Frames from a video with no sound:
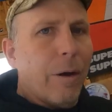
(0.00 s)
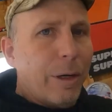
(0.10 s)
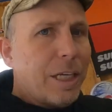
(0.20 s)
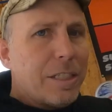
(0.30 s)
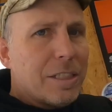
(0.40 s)
Now,
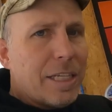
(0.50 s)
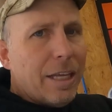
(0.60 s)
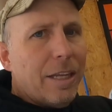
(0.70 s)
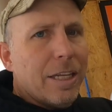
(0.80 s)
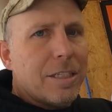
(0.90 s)
it doesn't
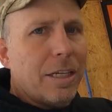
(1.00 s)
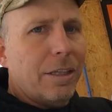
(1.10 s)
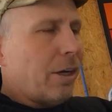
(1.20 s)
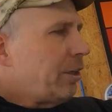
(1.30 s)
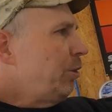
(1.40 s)
say this
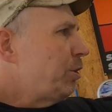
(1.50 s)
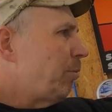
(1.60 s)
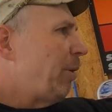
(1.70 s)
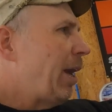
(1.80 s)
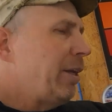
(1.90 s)
in their
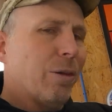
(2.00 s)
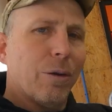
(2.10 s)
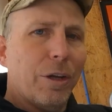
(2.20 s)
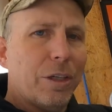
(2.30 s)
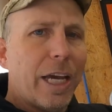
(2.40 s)
user manual
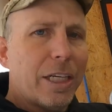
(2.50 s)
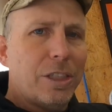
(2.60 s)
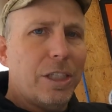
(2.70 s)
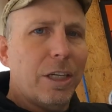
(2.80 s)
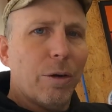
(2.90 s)
or their tech
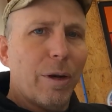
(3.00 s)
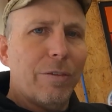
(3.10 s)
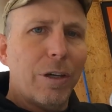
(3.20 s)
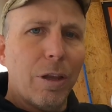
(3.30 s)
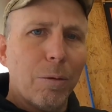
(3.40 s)
sheet or
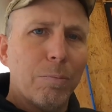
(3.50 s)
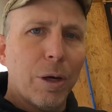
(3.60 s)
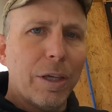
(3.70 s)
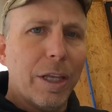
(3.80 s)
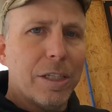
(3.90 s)
whatever, their little
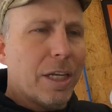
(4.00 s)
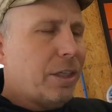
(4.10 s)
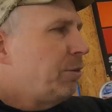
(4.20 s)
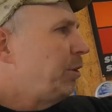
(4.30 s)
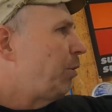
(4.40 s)
book they
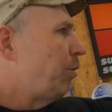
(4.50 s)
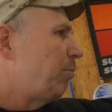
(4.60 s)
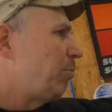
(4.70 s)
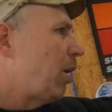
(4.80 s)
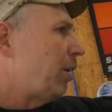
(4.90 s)
send you when you order
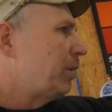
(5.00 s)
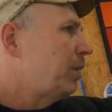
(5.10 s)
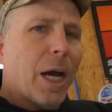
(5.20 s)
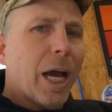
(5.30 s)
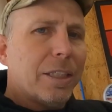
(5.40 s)
the product,
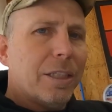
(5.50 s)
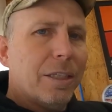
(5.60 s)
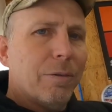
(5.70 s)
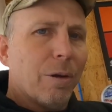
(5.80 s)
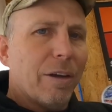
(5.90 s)
but
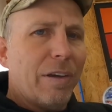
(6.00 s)
what I